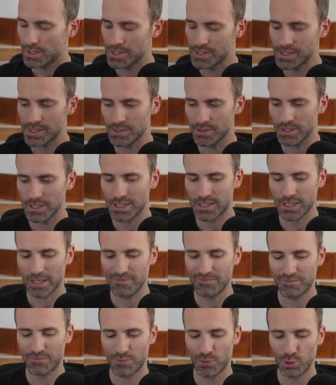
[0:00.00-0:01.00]
not necessarily
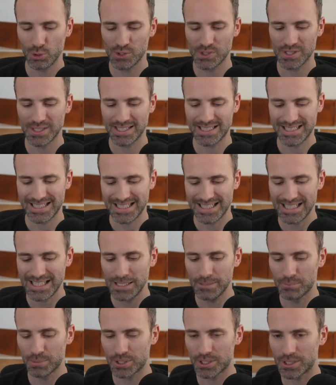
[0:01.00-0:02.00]

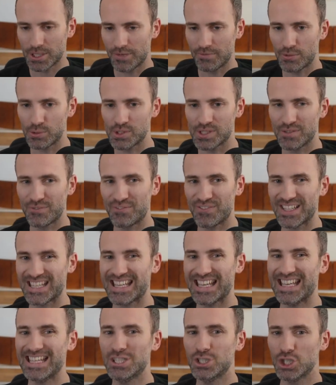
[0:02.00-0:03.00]
diversity but
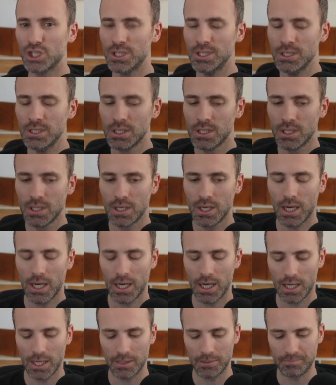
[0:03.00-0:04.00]
diversification.
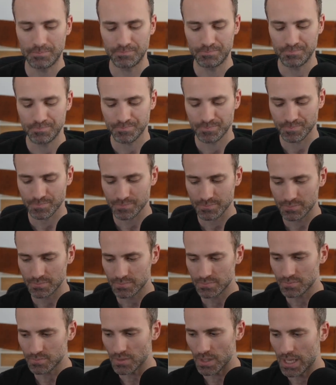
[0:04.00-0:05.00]
Um,
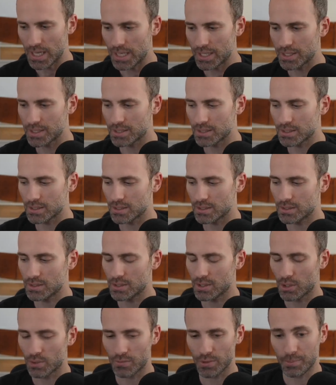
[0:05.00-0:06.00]
and
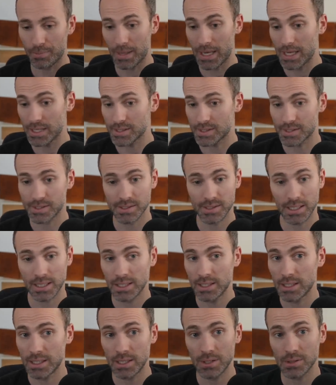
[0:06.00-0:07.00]
you know, over the past
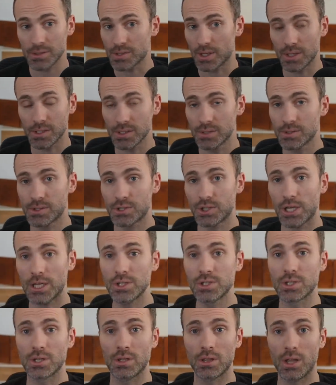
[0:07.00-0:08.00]
10 years, Oslo has
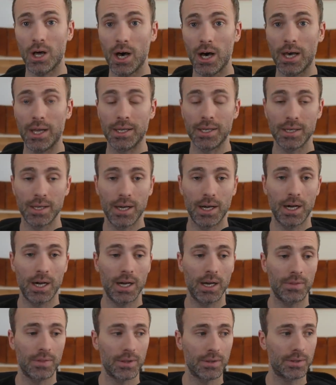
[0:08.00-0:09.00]
changed a lot.
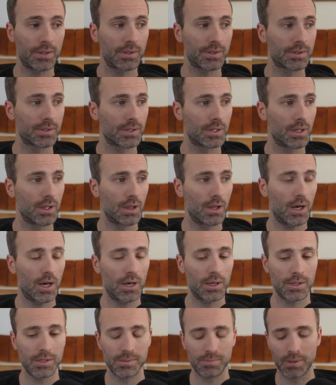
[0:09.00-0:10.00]
Uh, there's a
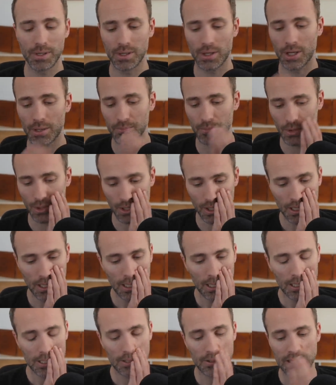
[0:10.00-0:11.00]
lot, there's been a lot more,
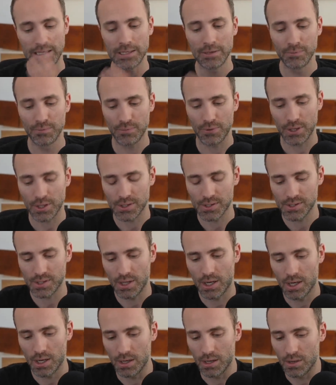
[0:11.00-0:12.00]
you know, influx
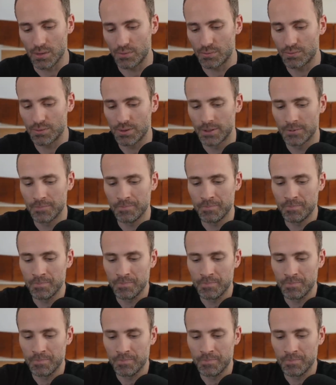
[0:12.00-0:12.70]
of